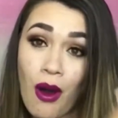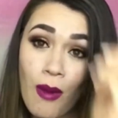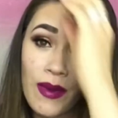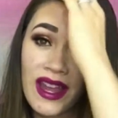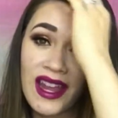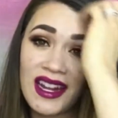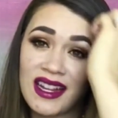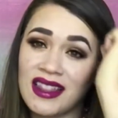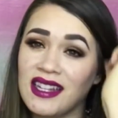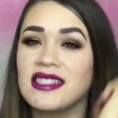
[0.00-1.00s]
open
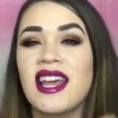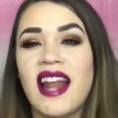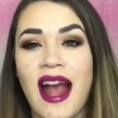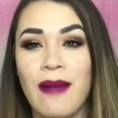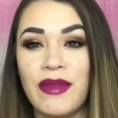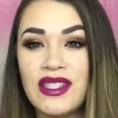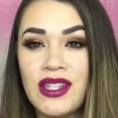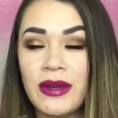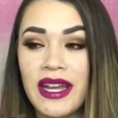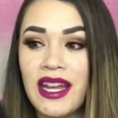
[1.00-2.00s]
and things can happen
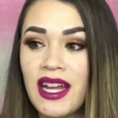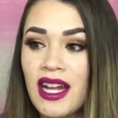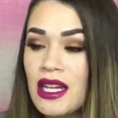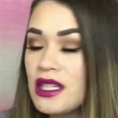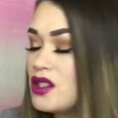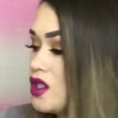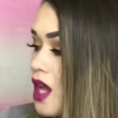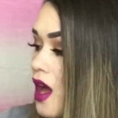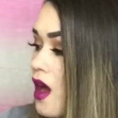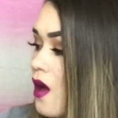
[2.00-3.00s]
to it.
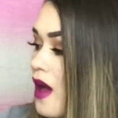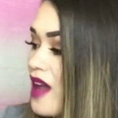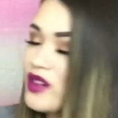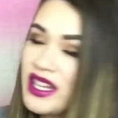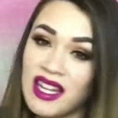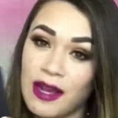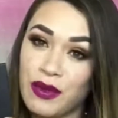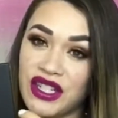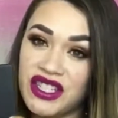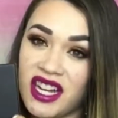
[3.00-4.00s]
So I really
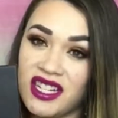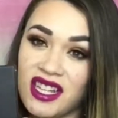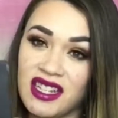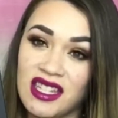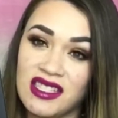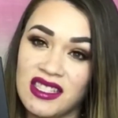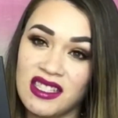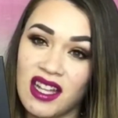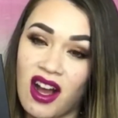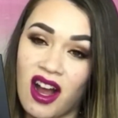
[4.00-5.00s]
appreciate that this
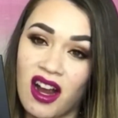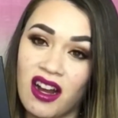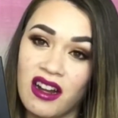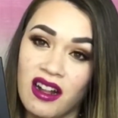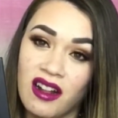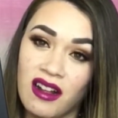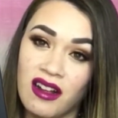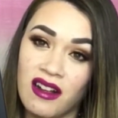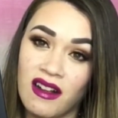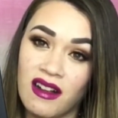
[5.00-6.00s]
is a hard,
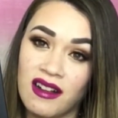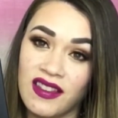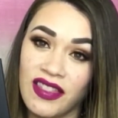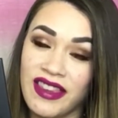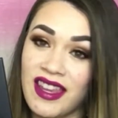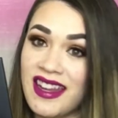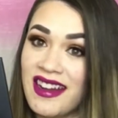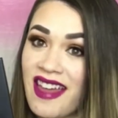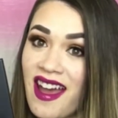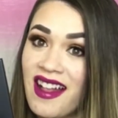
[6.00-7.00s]
can you
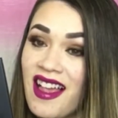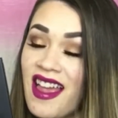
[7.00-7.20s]
hear that?